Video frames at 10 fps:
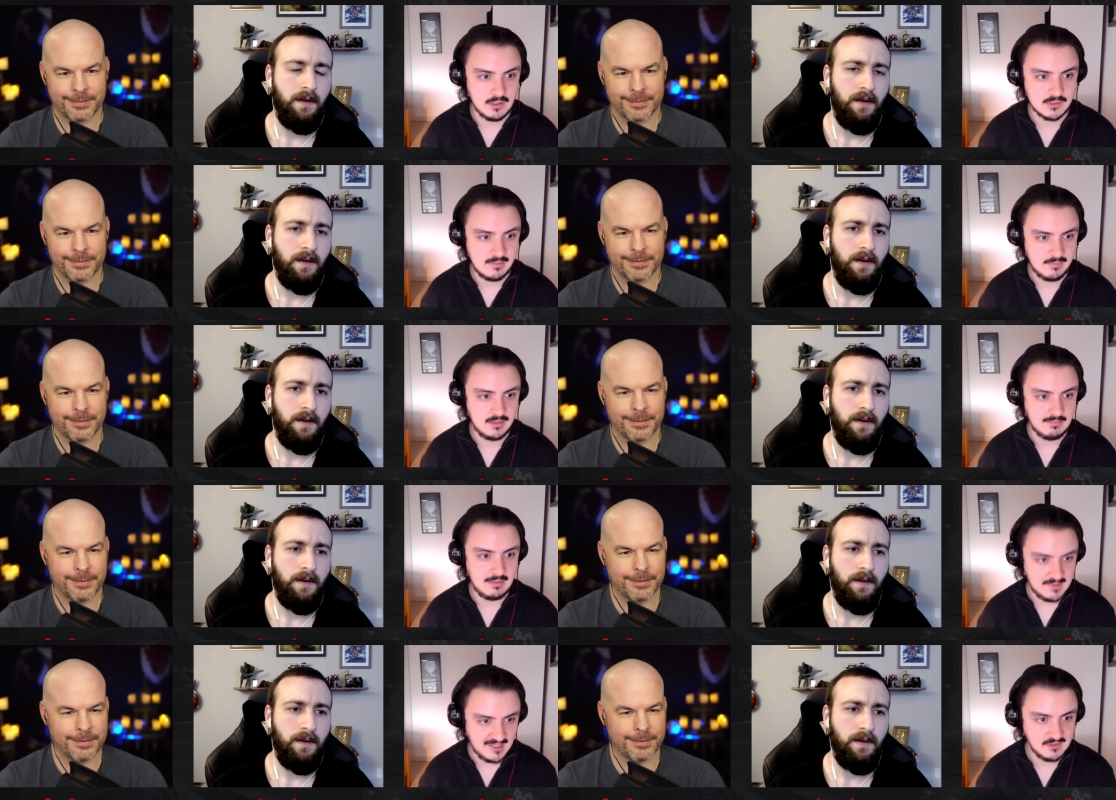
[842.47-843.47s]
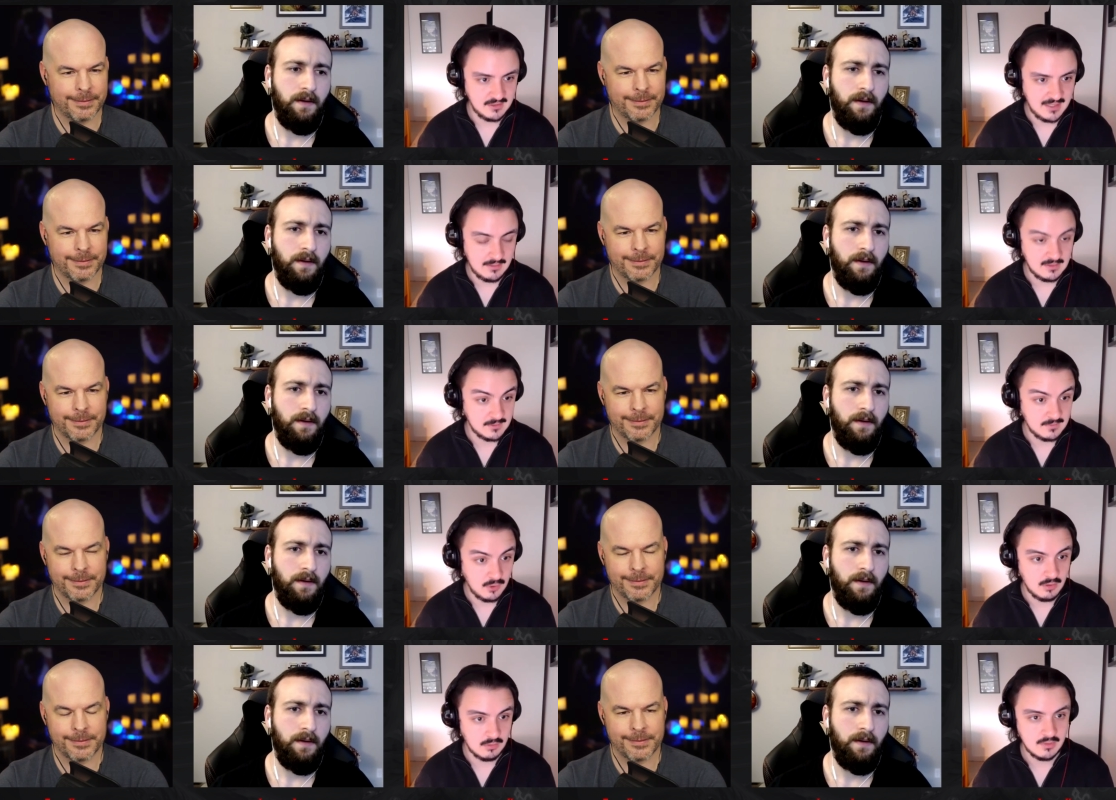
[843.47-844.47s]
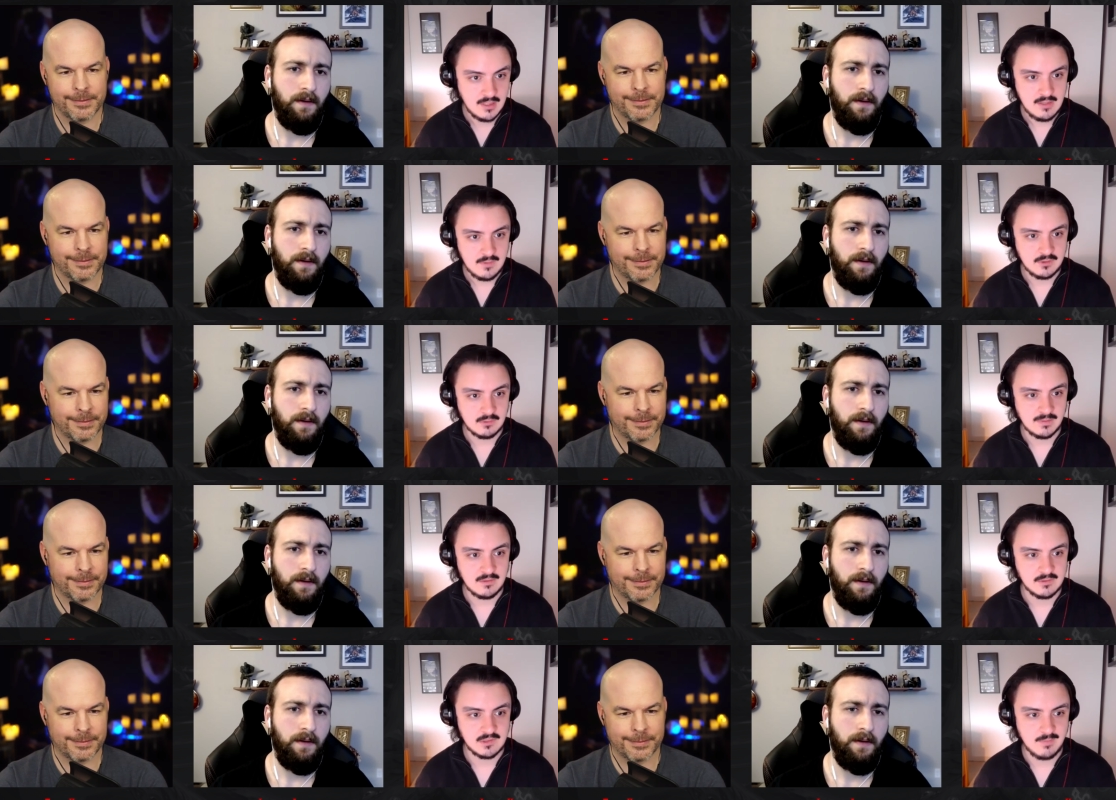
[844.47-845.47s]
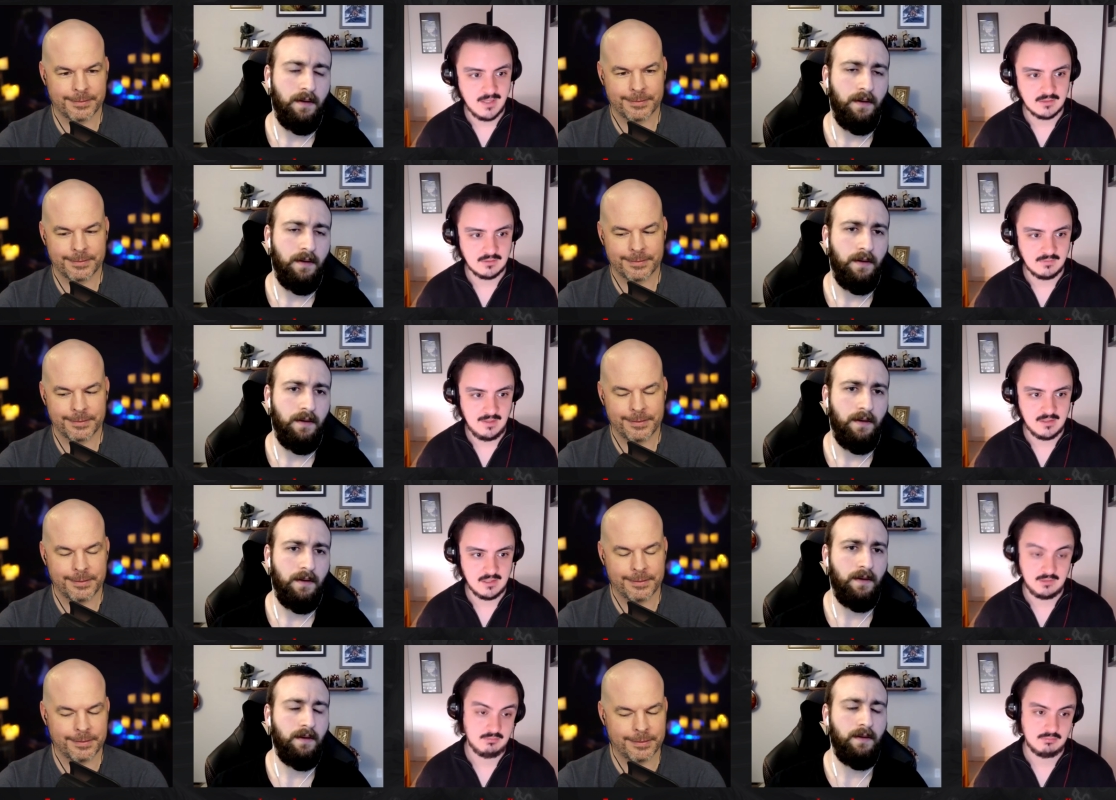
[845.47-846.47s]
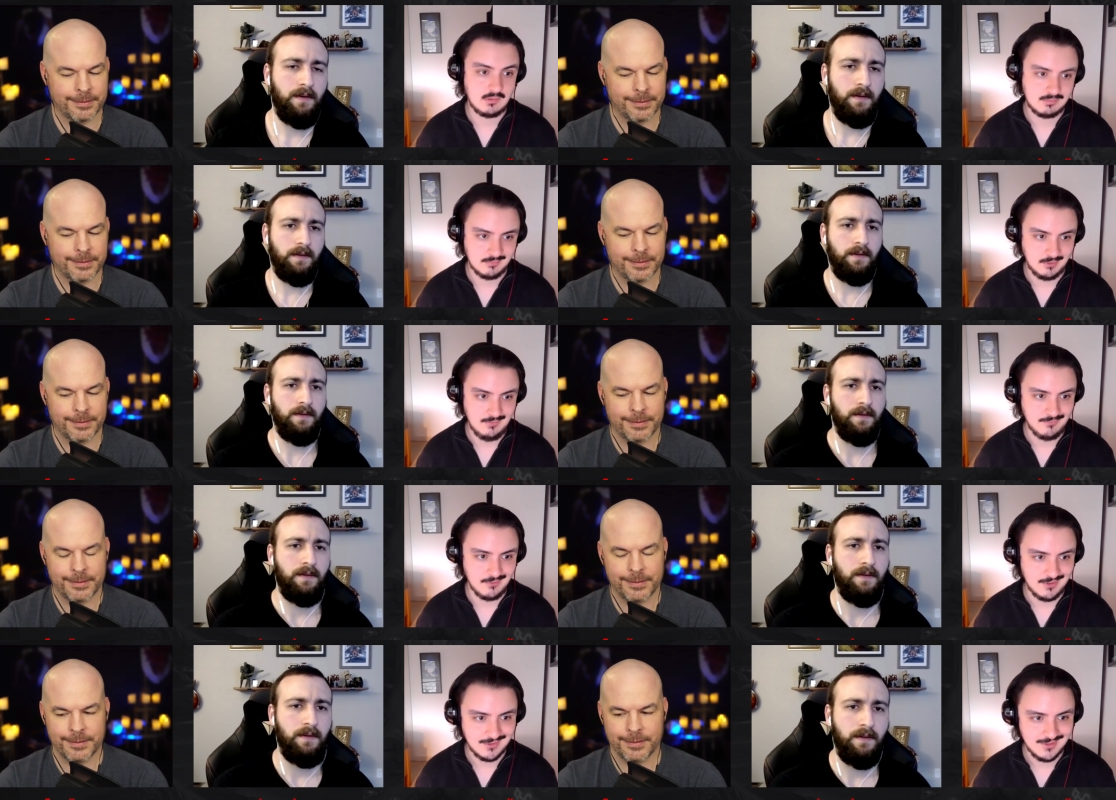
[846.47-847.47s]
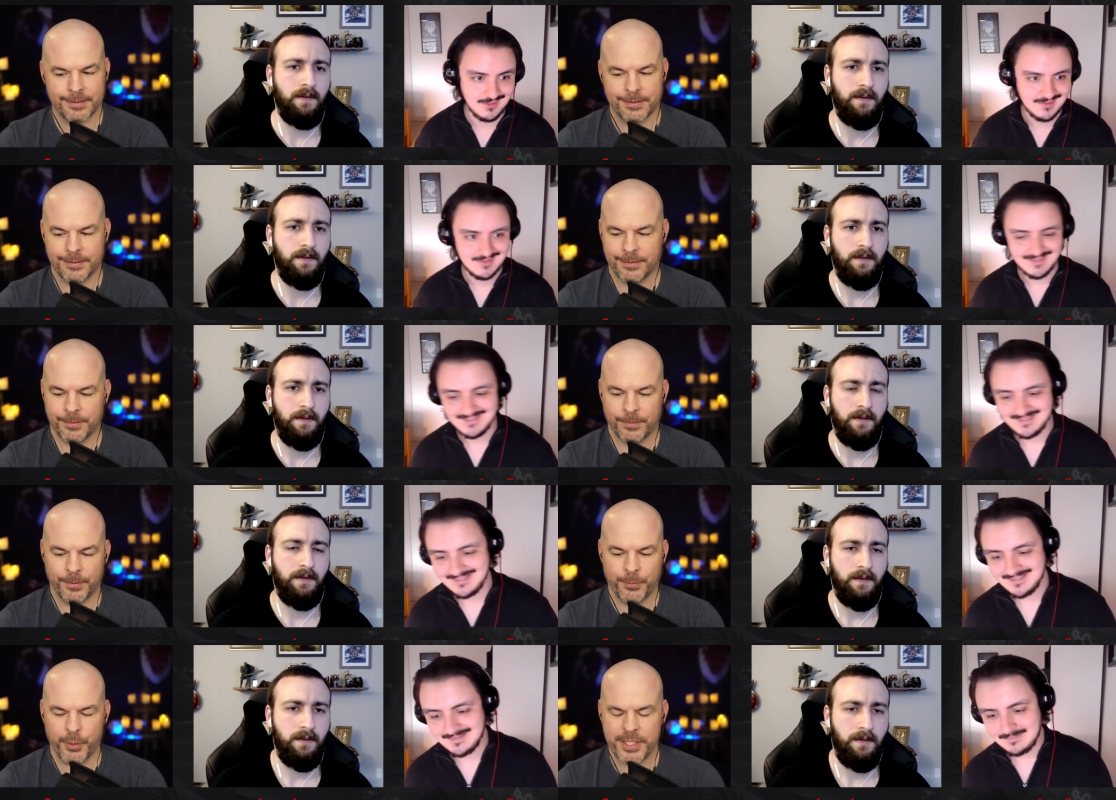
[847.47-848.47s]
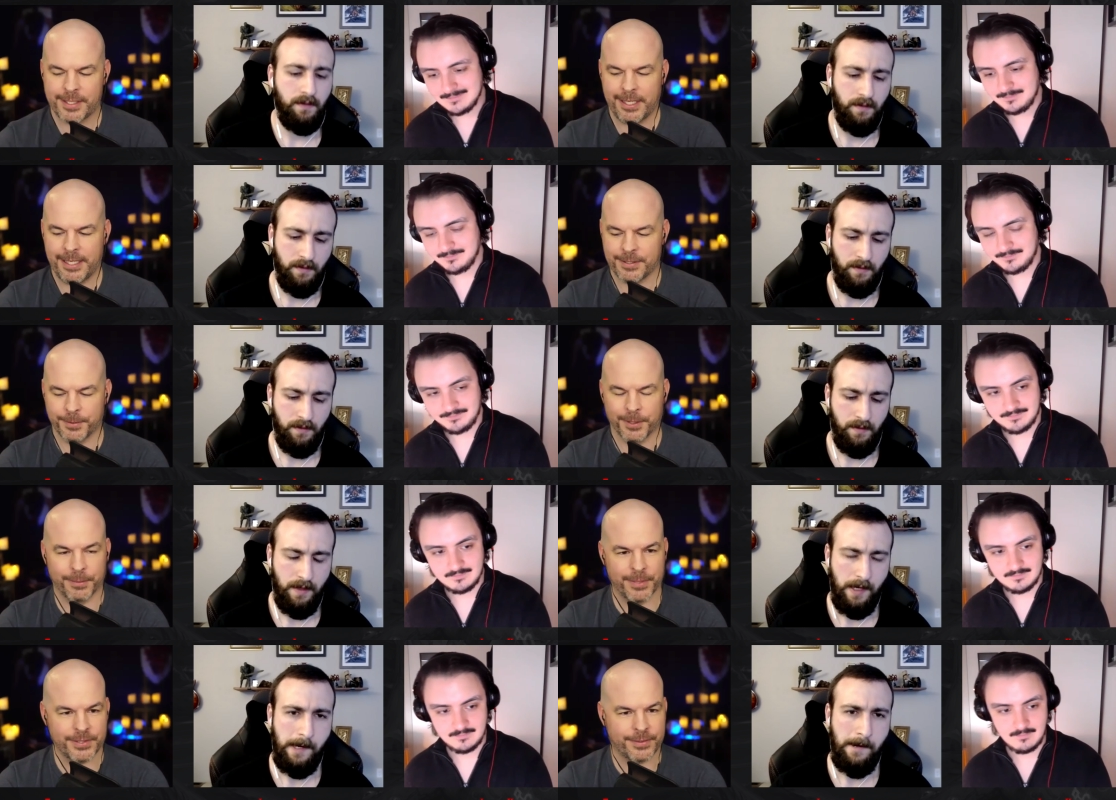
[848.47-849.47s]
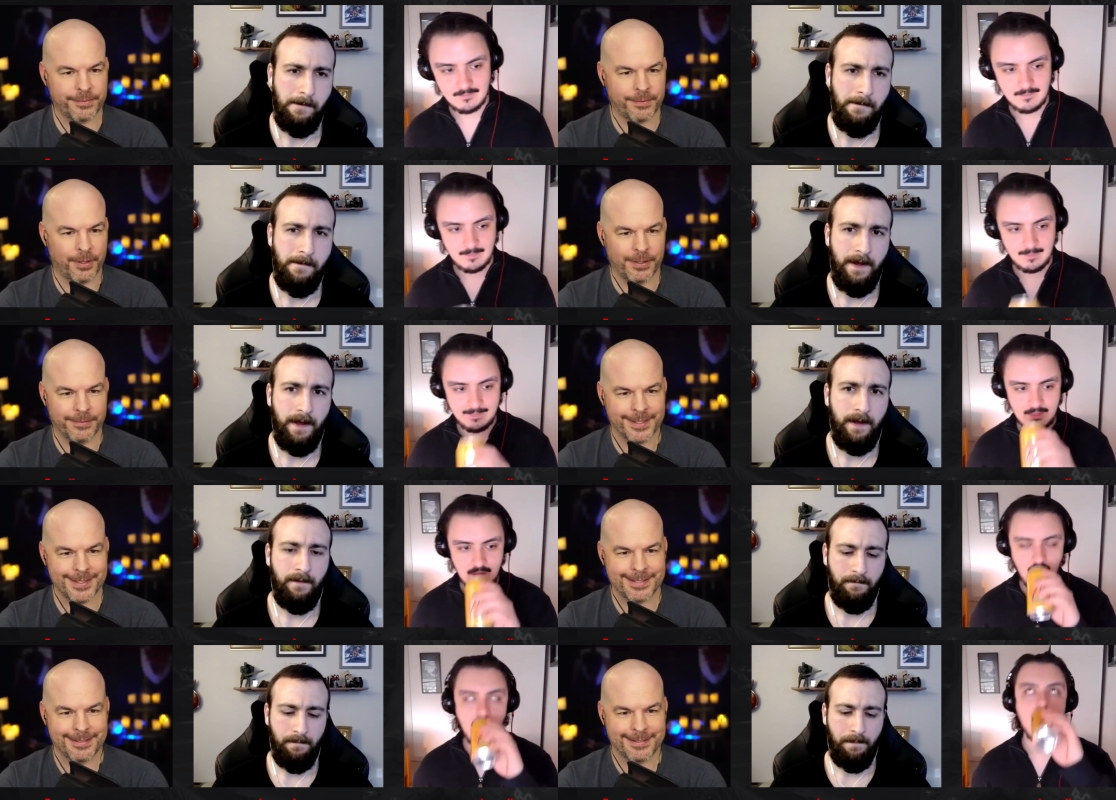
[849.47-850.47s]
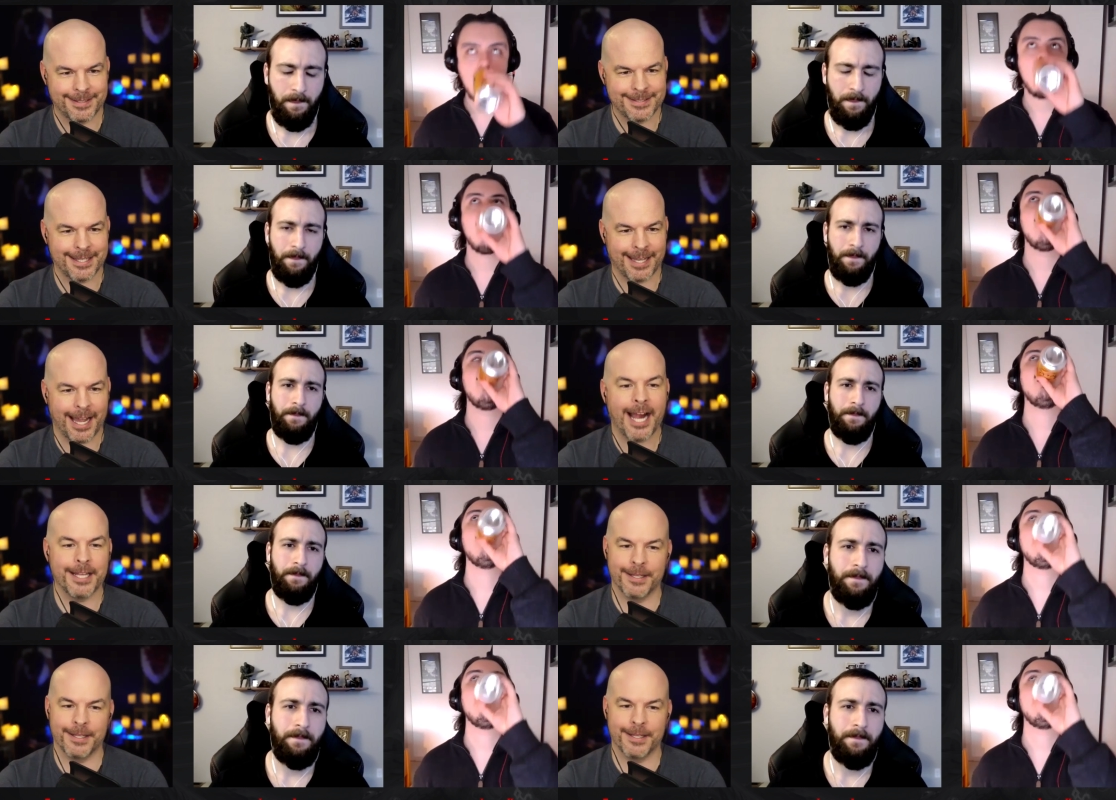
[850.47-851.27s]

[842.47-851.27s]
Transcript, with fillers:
Speaker 1: of harsh. Maybe maybe that's the that's the tone that your players expect. In that case, go for
Speaker 2: it. What's key to a good mystery for all of us? Because like, I